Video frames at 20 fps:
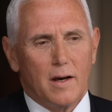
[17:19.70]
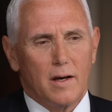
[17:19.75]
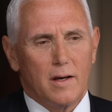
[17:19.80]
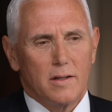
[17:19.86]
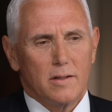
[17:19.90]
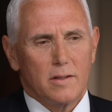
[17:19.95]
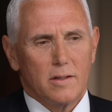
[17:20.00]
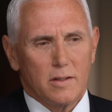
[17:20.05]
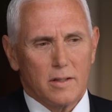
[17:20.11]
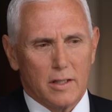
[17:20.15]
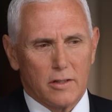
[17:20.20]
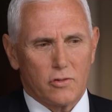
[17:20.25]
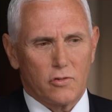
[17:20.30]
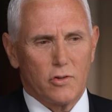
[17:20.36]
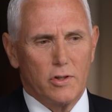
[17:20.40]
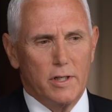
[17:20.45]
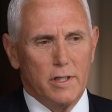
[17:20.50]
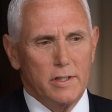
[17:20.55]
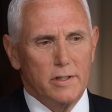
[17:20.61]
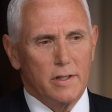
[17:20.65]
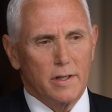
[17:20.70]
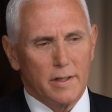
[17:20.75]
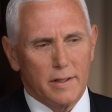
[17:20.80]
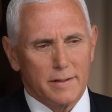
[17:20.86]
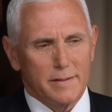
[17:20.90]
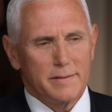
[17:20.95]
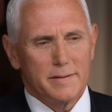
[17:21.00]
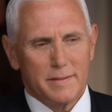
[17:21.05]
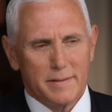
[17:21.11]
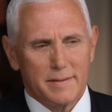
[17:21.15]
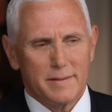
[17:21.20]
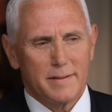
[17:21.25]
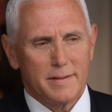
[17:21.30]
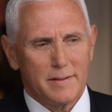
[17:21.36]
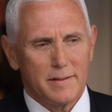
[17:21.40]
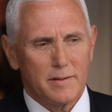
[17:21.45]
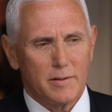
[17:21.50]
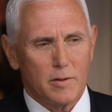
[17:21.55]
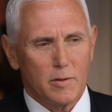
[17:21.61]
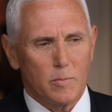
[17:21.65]
Uh, Lesley, uh,
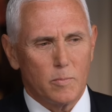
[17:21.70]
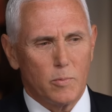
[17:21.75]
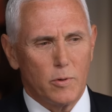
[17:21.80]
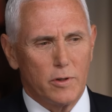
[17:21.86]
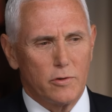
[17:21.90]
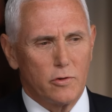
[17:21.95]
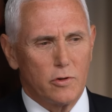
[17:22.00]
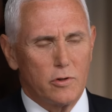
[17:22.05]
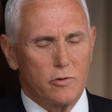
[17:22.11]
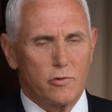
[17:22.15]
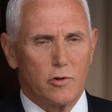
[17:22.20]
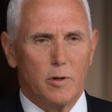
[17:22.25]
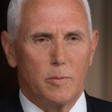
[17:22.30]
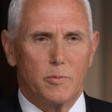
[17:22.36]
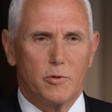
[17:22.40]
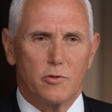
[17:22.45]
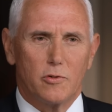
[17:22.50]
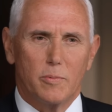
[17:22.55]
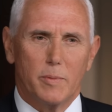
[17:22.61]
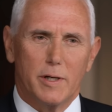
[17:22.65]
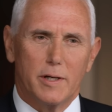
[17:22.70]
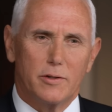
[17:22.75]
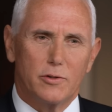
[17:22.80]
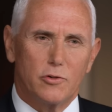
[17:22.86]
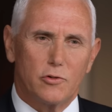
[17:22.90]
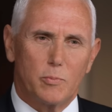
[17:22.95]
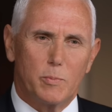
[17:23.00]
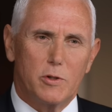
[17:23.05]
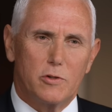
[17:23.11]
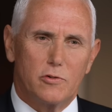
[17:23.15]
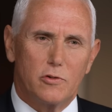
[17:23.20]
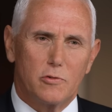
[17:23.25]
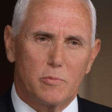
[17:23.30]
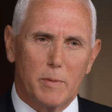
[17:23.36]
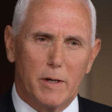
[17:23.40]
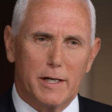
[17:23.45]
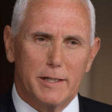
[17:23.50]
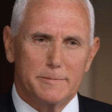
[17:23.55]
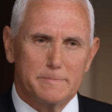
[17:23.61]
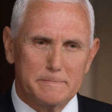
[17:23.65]
President Trump is a man who speaks his
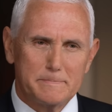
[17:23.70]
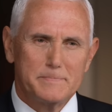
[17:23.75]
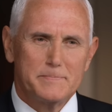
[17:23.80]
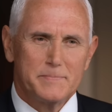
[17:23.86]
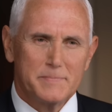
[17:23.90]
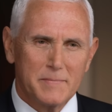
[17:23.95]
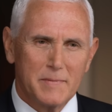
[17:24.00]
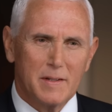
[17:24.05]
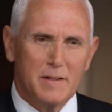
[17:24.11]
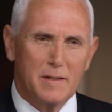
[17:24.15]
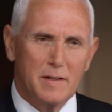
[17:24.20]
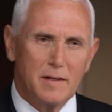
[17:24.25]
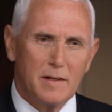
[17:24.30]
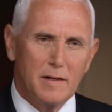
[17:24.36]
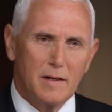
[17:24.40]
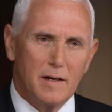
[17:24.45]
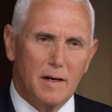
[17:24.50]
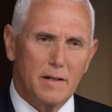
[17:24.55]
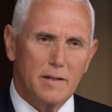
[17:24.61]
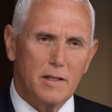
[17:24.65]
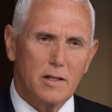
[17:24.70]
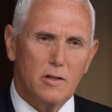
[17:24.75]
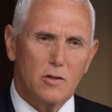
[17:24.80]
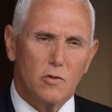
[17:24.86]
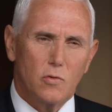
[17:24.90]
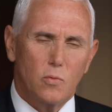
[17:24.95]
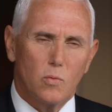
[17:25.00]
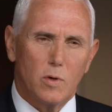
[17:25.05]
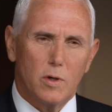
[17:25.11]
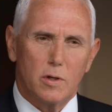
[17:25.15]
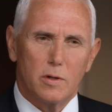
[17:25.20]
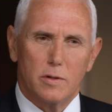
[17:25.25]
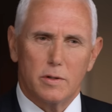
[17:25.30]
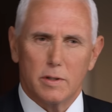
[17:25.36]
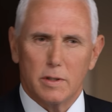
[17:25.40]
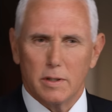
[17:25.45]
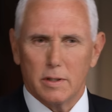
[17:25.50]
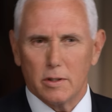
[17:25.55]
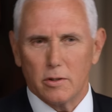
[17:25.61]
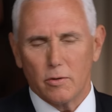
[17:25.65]
mind. I think it's one of
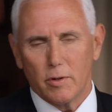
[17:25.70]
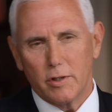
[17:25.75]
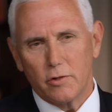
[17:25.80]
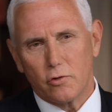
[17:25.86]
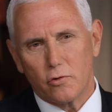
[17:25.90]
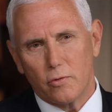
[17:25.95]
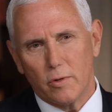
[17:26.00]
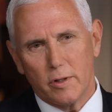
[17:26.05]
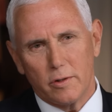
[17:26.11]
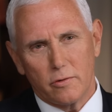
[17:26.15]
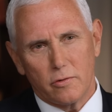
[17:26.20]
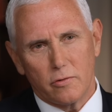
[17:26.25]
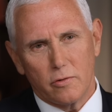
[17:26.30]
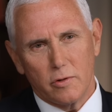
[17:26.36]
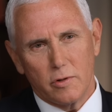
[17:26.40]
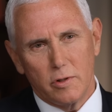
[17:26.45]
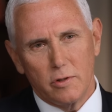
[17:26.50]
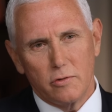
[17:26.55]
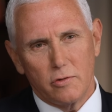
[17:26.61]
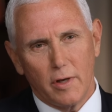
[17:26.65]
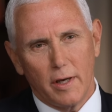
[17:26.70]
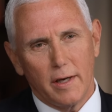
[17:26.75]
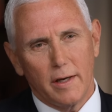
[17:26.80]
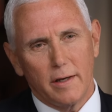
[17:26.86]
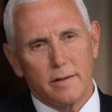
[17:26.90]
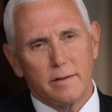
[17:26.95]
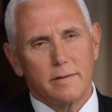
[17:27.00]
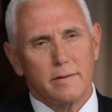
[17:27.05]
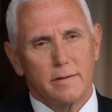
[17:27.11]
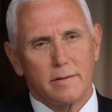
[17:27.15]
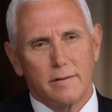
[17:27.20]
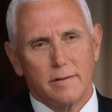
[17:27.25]
the great strengths that he's had.